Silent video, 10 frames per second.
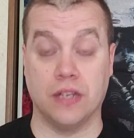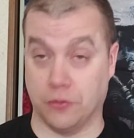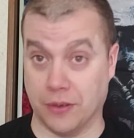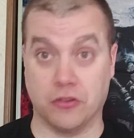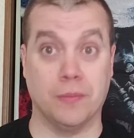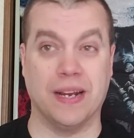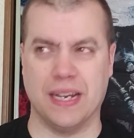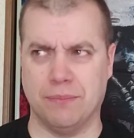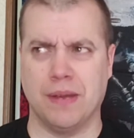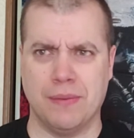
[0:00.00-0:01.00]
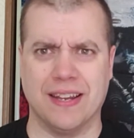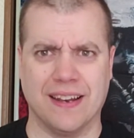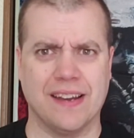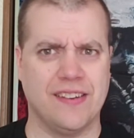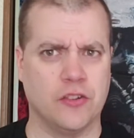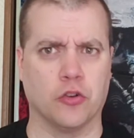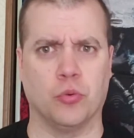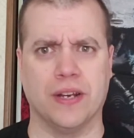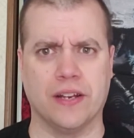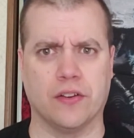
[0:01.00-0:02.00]
especially by maybe the 19th or
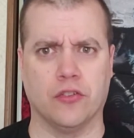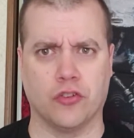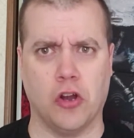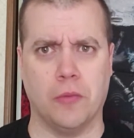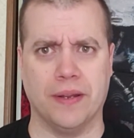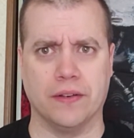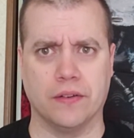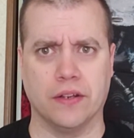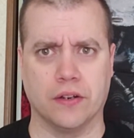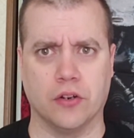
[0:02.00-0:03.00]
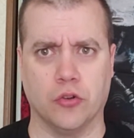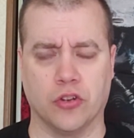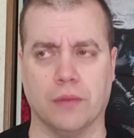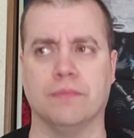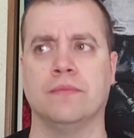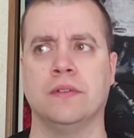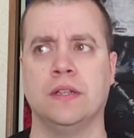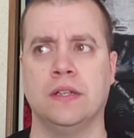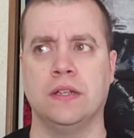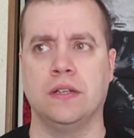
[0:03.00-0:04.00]
20th installment that goes up,
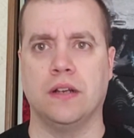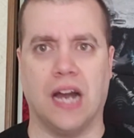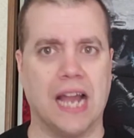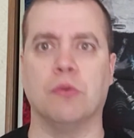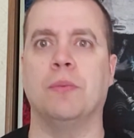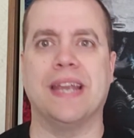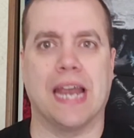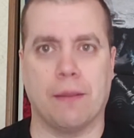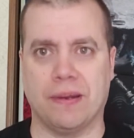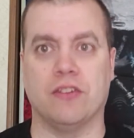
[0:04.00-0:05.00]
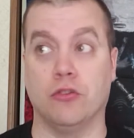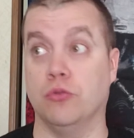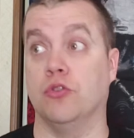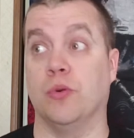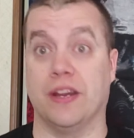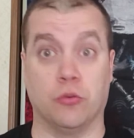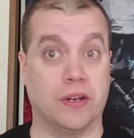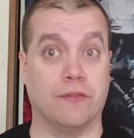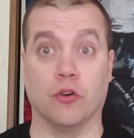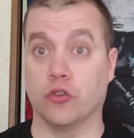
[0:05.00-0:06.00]
I will be happy to do a
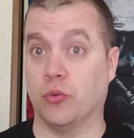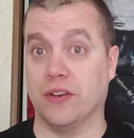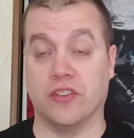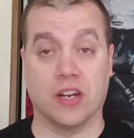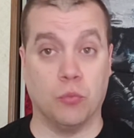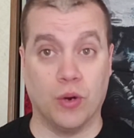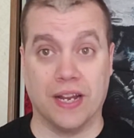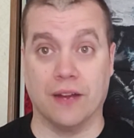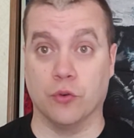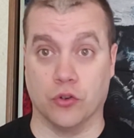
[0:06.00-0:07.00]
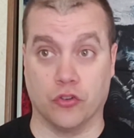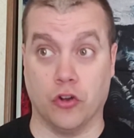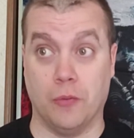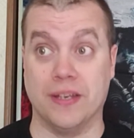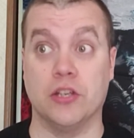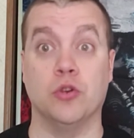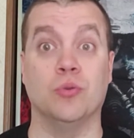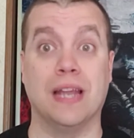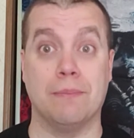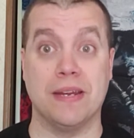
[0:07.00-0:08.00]
21st, 22nd, whatever installment. You
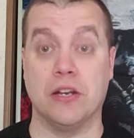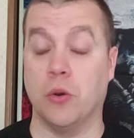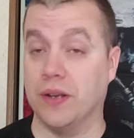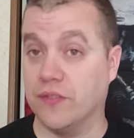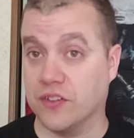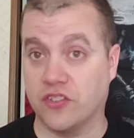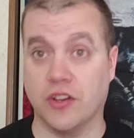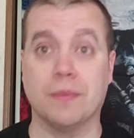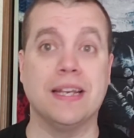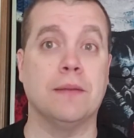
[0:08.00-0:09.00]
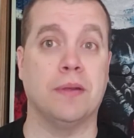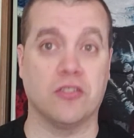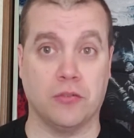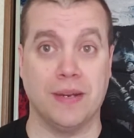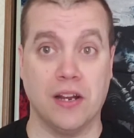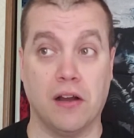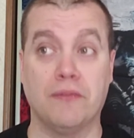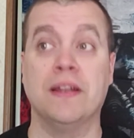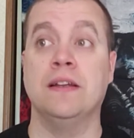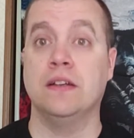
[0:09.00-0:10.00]
let me know. And if it's something that pissed me
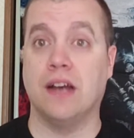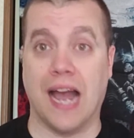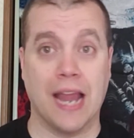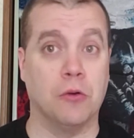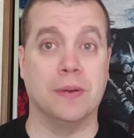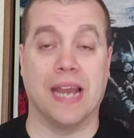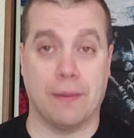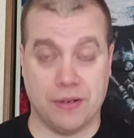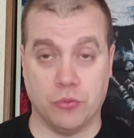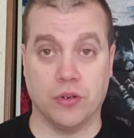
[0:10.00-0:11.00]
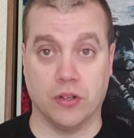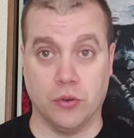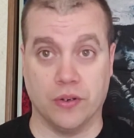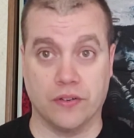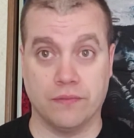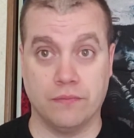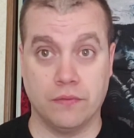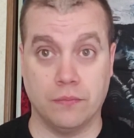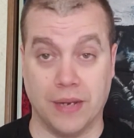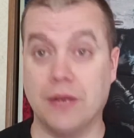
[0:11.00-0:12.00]
off, I will be happy to include it.
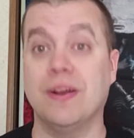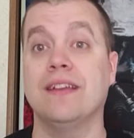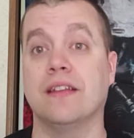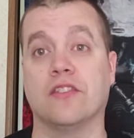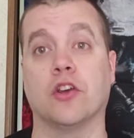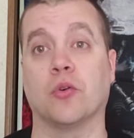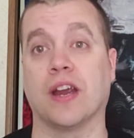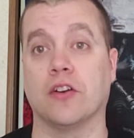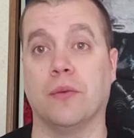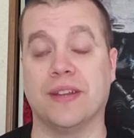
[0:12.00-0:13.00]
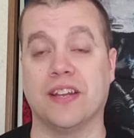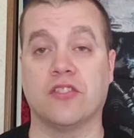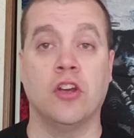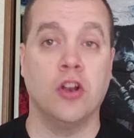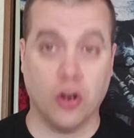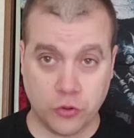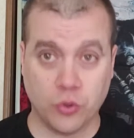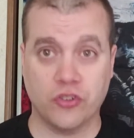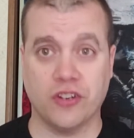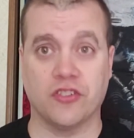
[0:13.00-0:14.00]
Anyway, let's get cracking on with this.
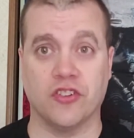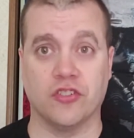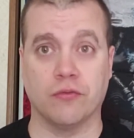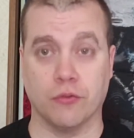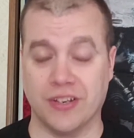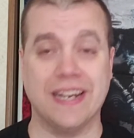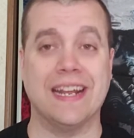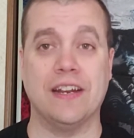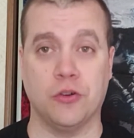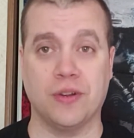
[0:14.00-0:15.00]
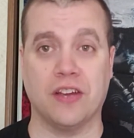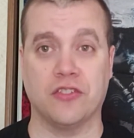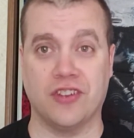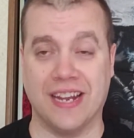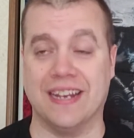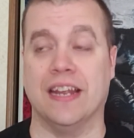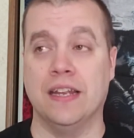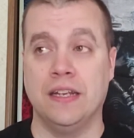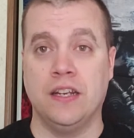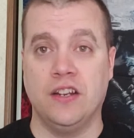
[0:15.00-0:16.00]
Hardcore Justice from TNA 2010.
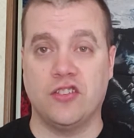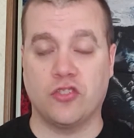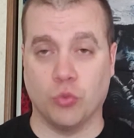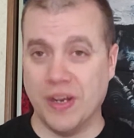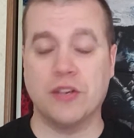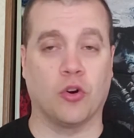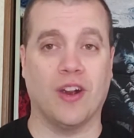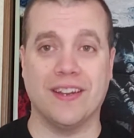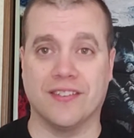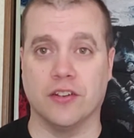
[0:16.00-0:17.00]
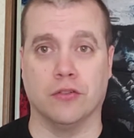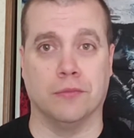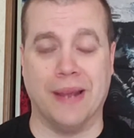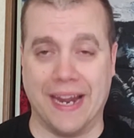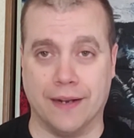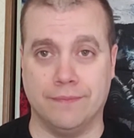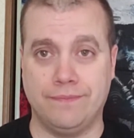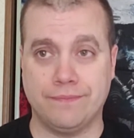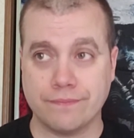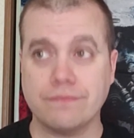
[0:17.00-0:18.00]
Sweet Christ, this was bad.
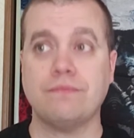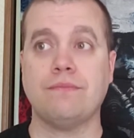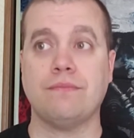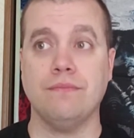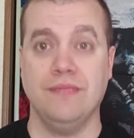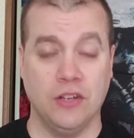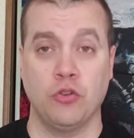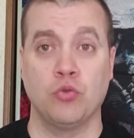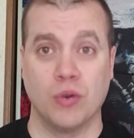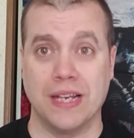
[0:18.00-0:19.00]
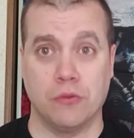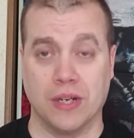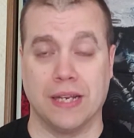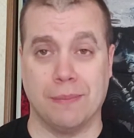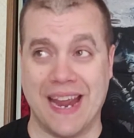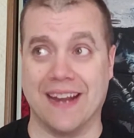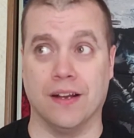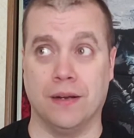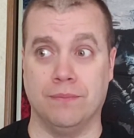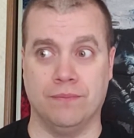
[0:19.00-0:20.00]
This was really, really bad.
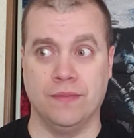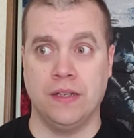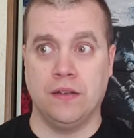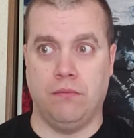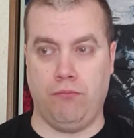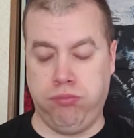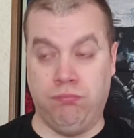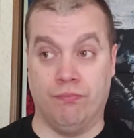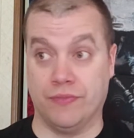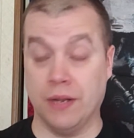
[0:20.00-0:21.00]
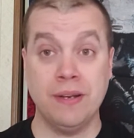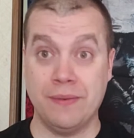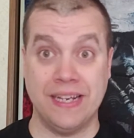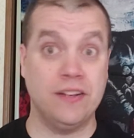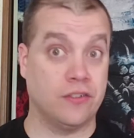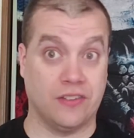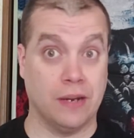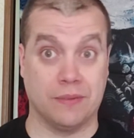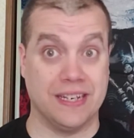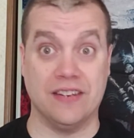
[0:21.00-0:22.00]
WWE's
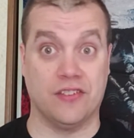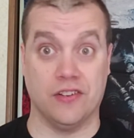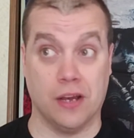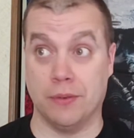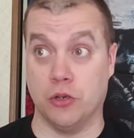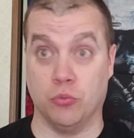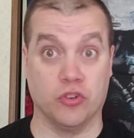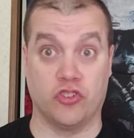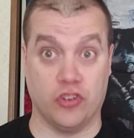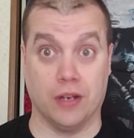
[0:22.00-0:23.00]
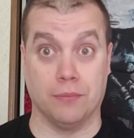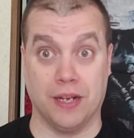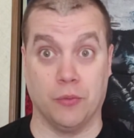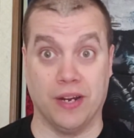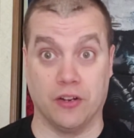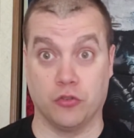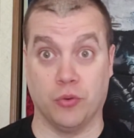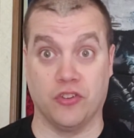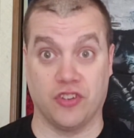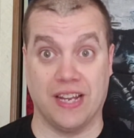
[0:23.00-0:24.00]
attempt at ECW was shit, by the way. I just
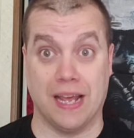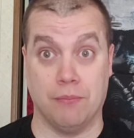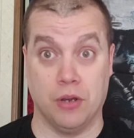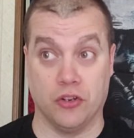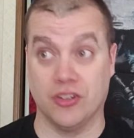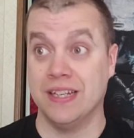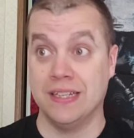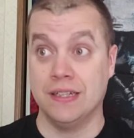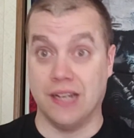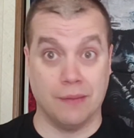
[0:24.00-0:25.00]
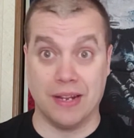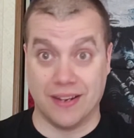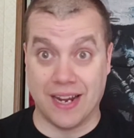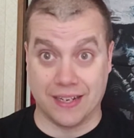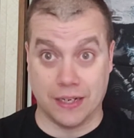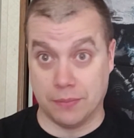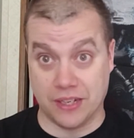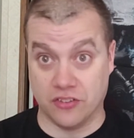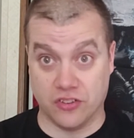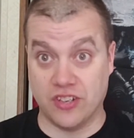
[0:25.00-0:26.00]
want to say that much. I'm not knocking it
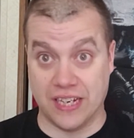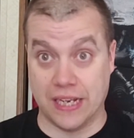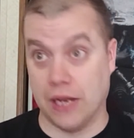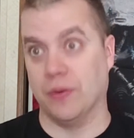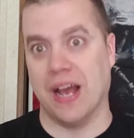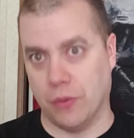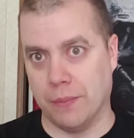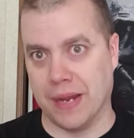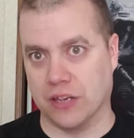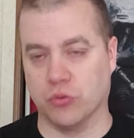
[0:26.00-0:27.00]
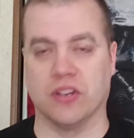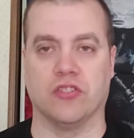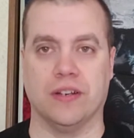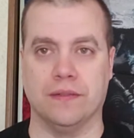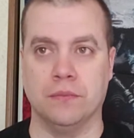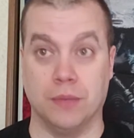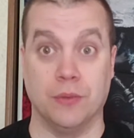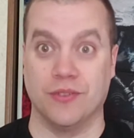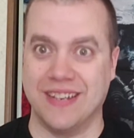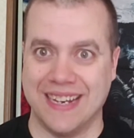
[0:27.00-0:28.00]
because it's TNA, now Impact Wrestling, but it
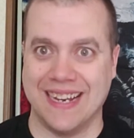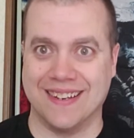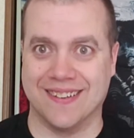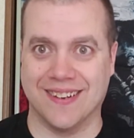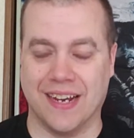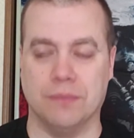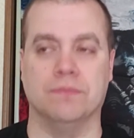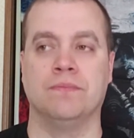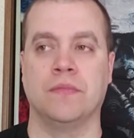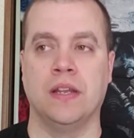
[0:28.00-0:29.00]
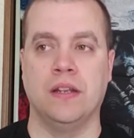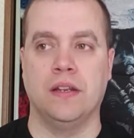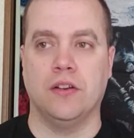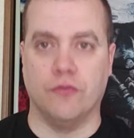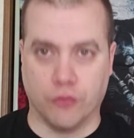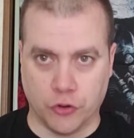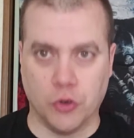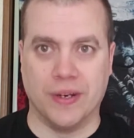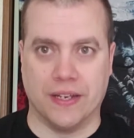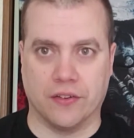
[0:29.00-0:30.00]
was TNA at the time, for
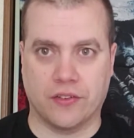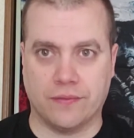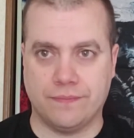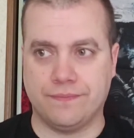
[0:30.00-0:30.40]
doing this.